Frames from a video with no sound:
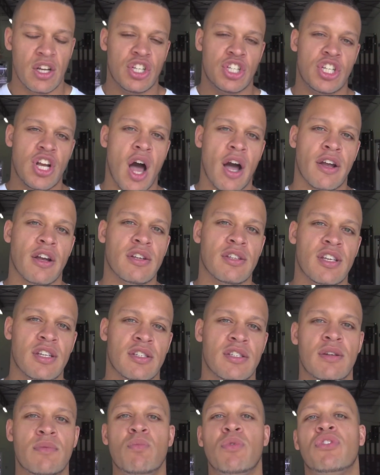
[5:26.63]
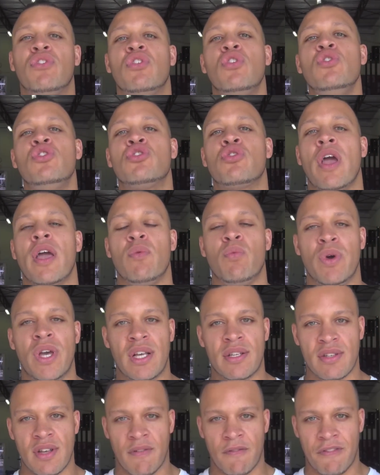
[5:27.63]
Shock your system with two straight
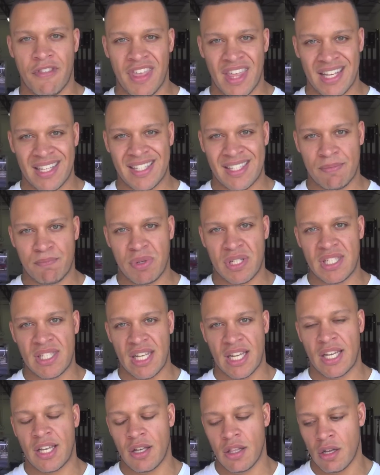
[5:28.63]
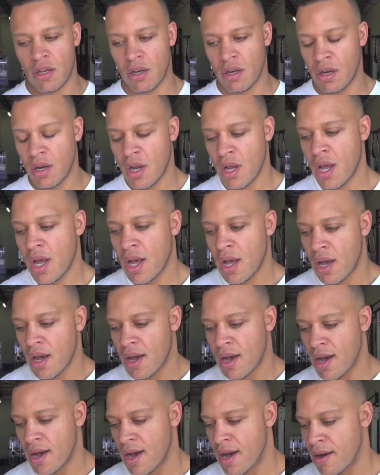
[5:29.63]
weeks of this particular,
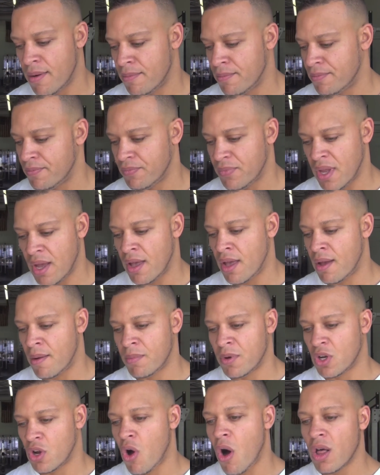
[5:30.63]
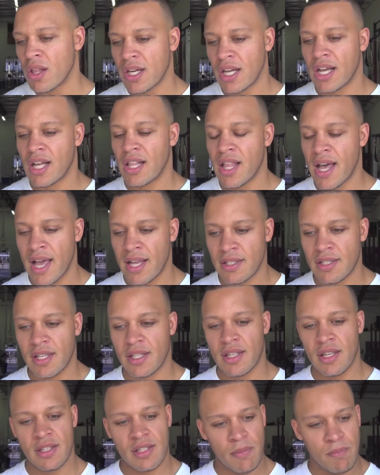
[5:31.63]
um, I'm gonna call it a cleanse.
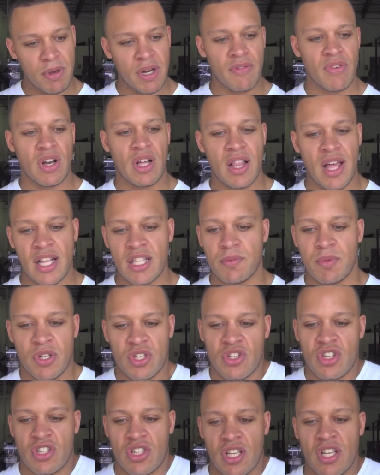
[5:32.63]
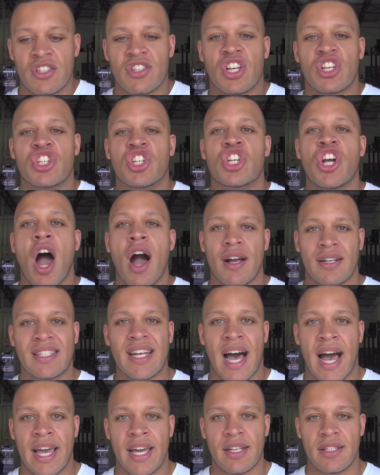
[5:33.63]
It's a bit of a cleanse, but it's just, it's a shock
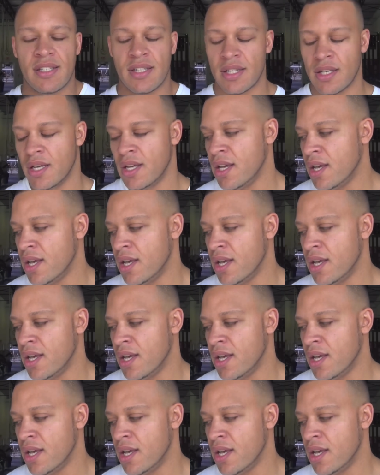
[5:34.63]
diet.